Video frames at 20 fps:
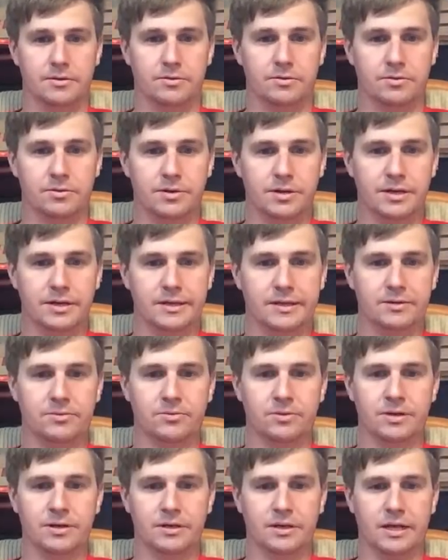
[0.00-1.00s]
Really,
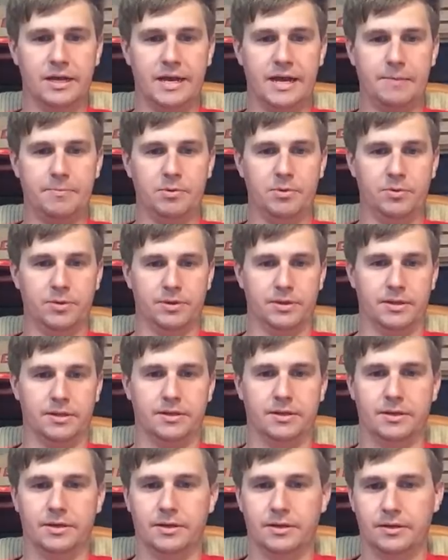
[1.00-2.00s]
really happy with it.
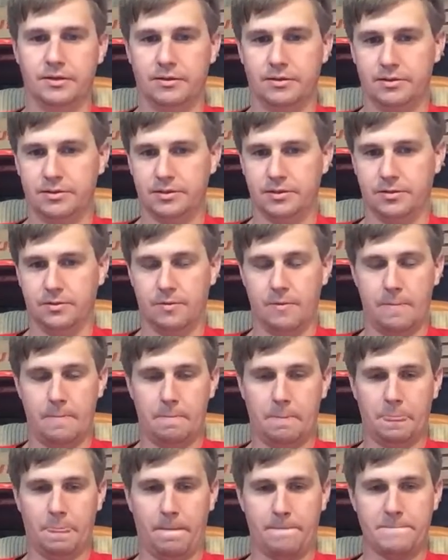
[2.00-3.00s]
So
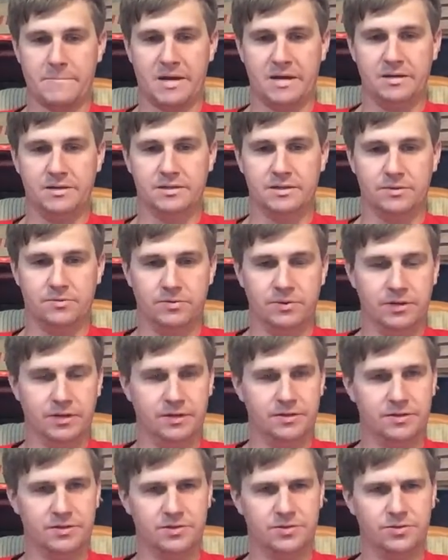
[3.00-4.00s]
I want to
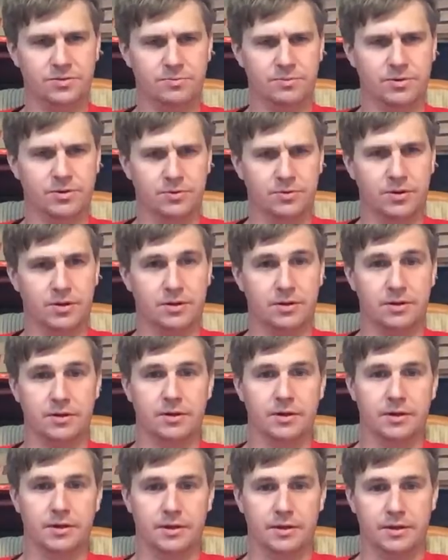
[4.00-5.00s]
get the Subaru
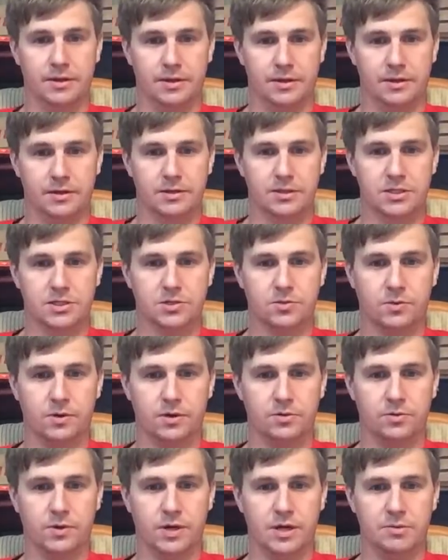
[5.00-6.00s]
all
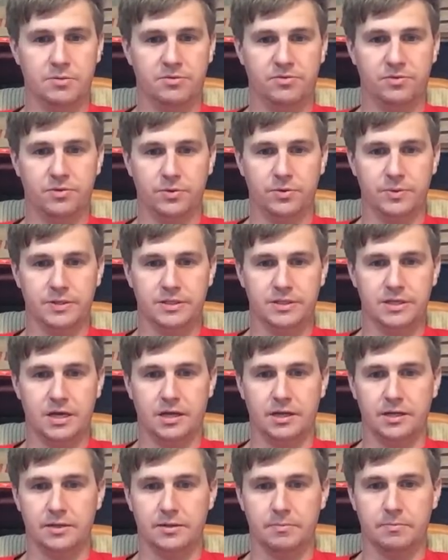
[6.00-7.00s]
squared away before we
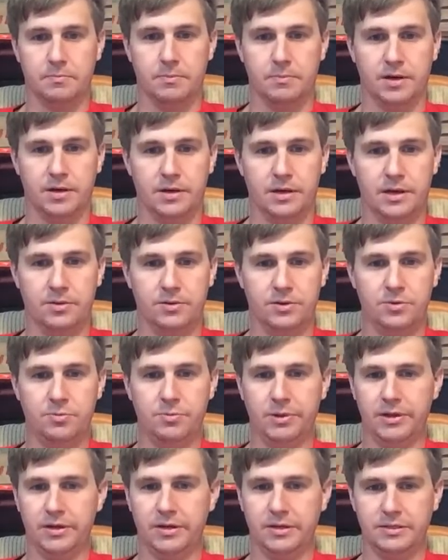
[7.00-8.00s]
sell it. But yeah, we do
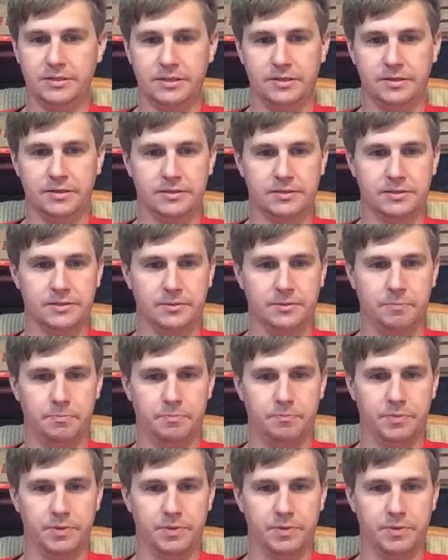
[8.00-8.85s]
plan on selling it still.